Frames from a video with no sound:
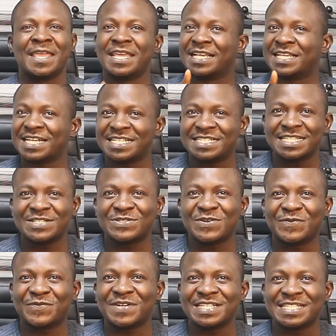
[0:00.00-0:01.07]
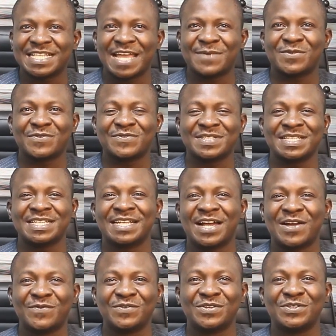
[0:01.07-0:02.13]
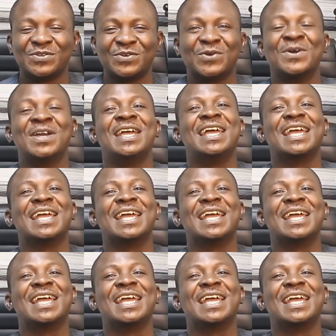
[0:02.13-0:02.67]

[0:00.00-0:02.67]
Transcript: In case this is your first time of seeing our video,